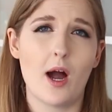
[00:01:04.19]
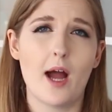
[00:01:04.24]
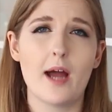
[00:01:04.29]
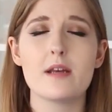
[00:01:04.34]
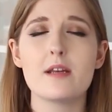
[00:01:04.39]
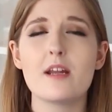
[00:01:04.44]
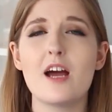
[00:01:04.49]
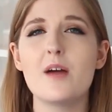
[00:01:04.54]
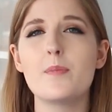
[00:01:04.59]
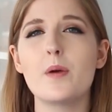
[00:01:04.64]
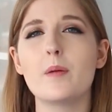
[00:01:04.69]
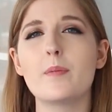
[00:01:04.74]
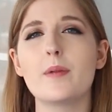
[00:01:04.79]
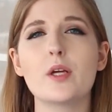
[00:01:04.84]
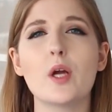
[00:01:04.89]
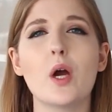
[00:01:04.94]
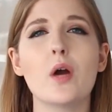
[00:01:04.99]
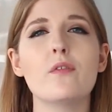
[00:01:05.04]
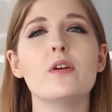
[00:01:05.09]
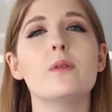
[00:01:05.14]
hot. Not
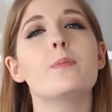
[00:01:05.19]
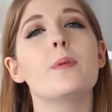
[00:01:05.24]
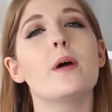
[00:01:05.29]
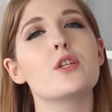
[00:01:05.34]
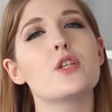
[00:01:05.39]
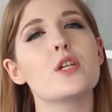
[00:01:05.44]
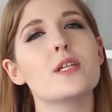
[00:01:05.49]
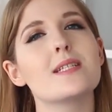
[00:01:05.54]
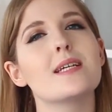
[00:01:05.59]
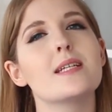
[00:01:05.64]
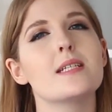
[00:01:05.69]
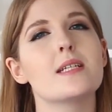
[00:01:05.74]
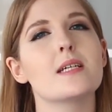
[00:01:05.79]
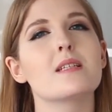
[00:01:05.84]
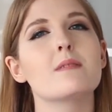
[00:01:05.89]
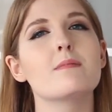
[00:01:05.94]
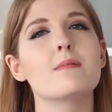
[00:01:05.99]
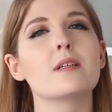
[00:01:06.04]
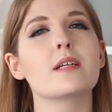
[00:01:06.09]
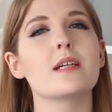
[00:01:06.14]
bubbling over, but just until
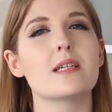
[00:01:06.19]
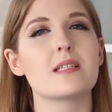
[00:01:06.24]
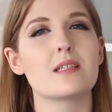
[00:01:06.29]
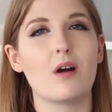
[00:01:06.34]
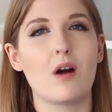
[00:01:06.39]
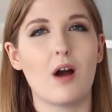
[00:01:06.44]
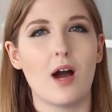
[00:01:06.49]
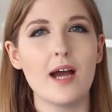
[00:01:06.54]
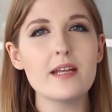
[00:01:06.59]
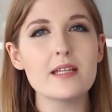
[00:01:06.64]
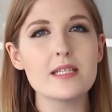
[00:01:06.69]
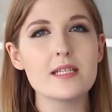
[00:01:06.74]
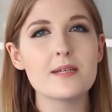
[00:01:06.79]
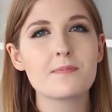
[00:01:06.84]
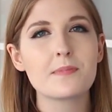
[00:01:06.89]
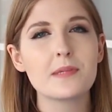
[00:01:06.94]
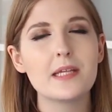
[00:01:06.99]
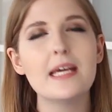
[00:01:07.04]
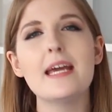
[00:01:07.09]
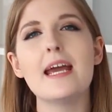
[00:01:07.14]
the milk is hot.
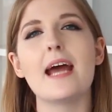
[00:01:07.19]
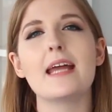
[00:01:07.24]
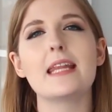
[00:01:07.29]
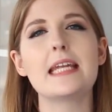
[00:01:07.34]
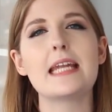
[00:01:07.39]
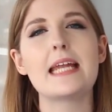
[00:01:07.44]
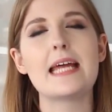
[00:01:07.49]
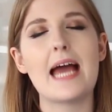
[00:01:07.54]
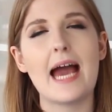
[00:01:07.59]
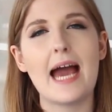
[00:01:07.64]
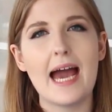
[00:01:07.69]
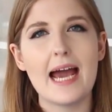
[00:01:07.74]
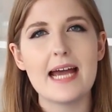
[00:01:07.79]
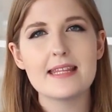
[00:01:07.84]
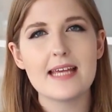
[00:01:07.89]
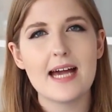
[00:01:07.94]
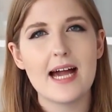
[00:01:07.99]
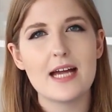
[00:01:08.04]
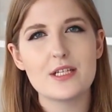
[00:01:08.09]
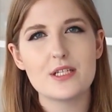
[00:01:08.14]
And then
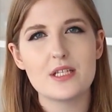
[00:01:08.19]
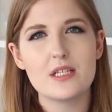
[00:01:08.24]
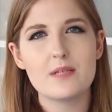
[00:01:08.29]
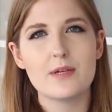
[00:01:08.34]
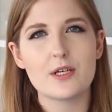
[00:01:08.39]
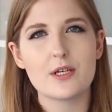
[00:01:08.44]
add that to the